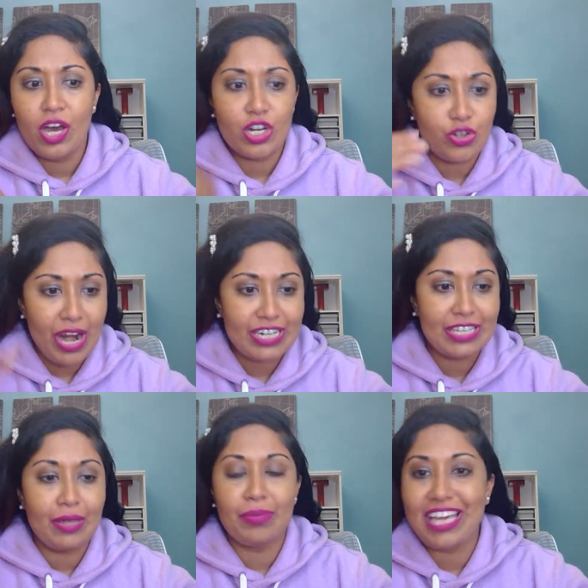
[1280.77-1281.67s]

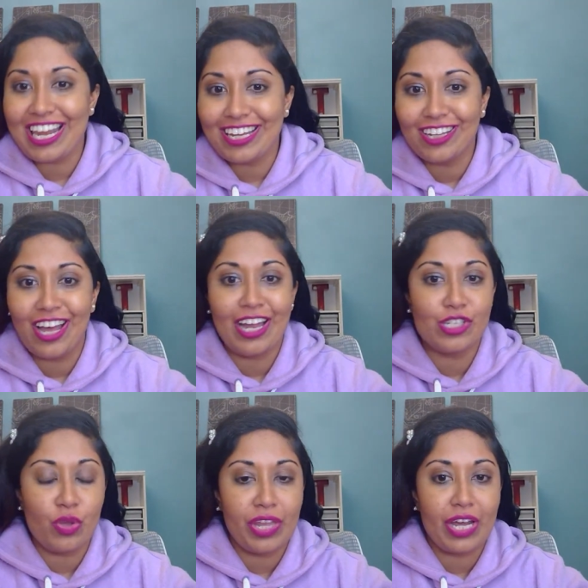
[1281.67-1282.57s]
attracting them, getting
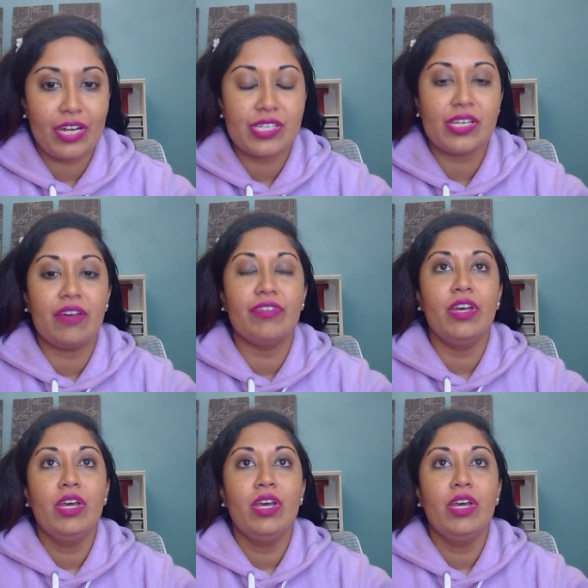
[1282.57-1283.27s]
clients, all that kind of stuff.